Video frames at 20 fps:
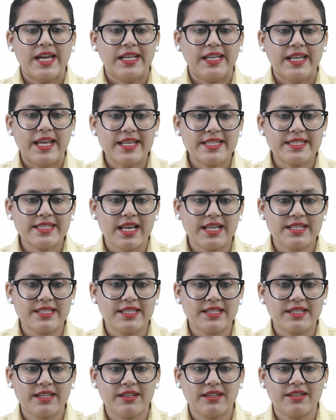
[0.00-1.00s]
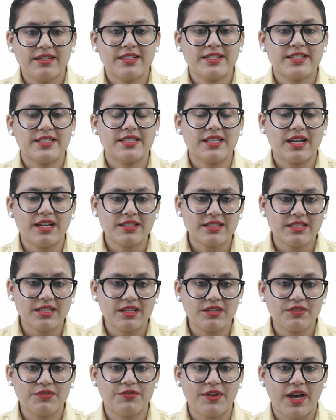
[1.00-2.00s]
Let us consider
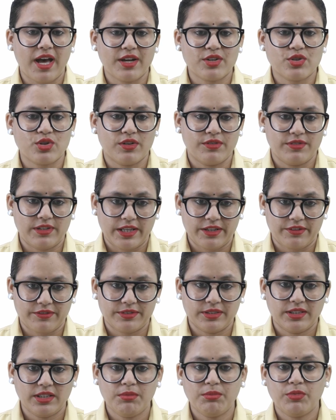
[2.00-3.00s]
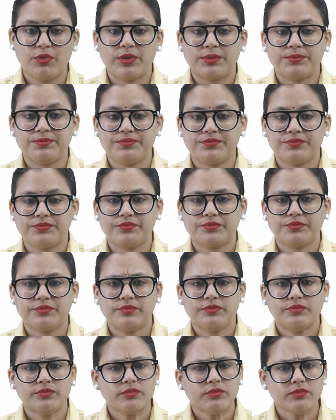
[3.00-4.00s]
certain facts of life. Number 1.
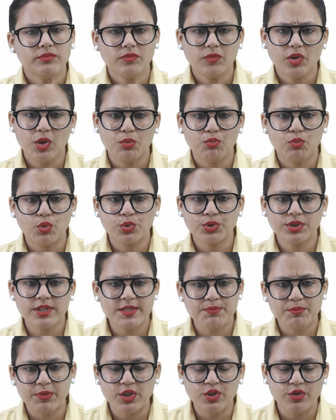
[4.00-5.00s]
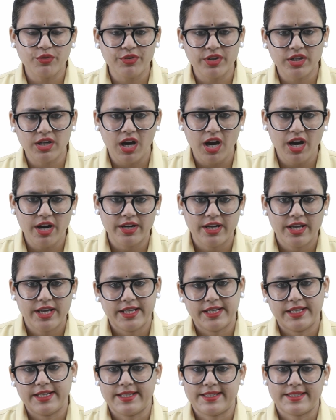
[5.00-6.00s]
More the speed of a car,
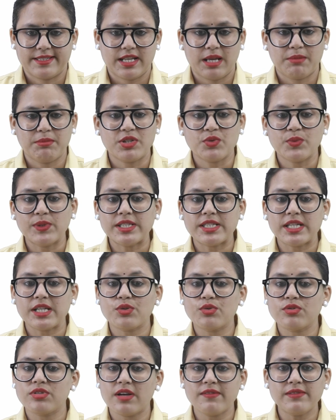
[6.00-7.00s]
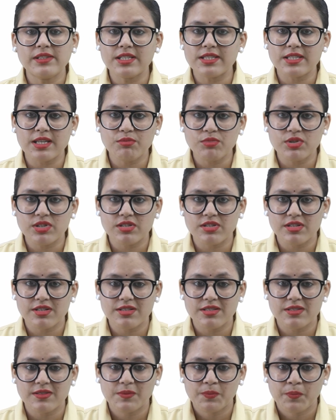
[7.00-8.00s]
less time it will take to travel the same
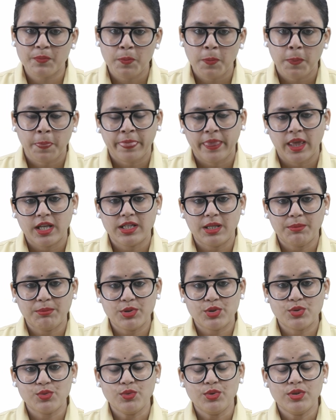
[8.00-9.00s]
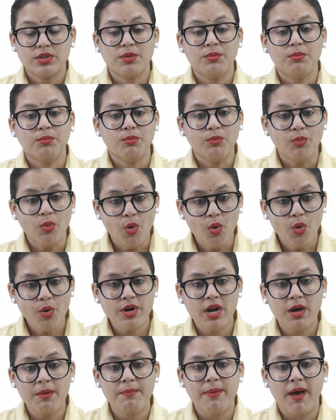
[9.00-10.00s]
distance. Number 2, the
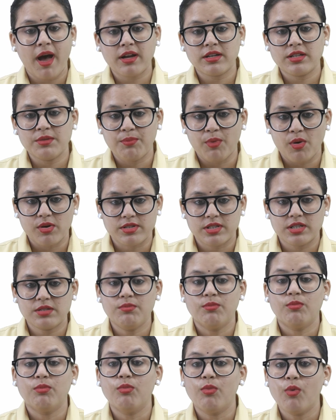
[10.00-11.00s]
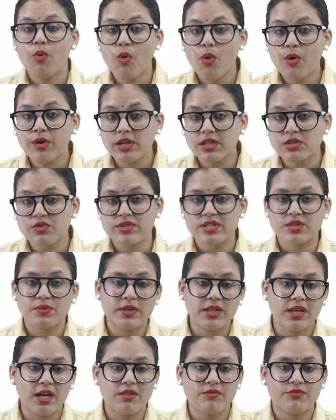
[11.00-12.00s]
more our bank deposit, more interest
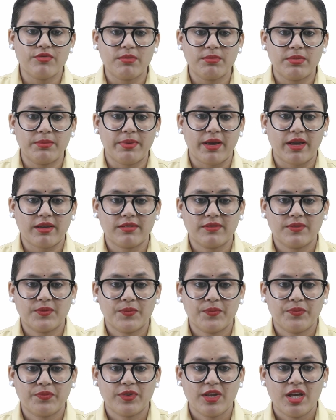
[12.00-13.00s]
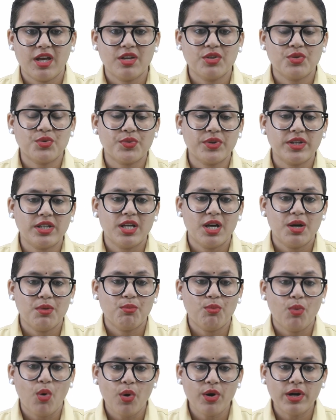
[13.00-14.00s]
we gain from a bank. 3,
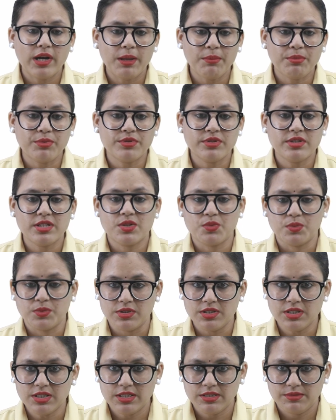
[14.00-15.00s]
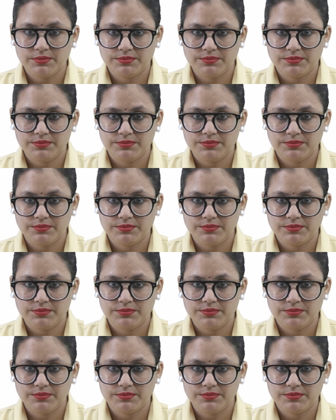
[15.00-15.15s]
more laborers work,